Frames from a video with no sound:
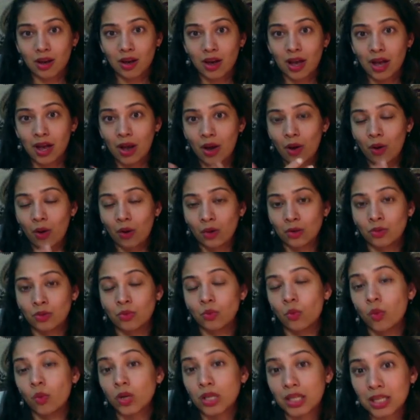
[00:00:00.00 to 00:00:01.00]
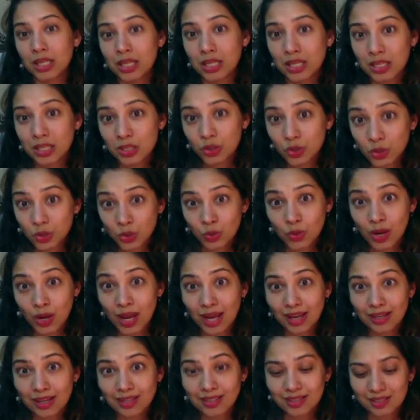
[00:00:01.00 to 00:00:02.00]
on what to do
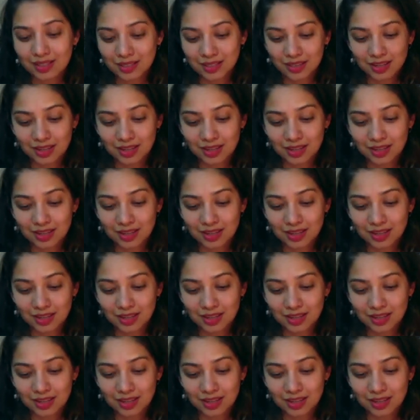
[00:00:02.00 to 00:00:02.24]
next.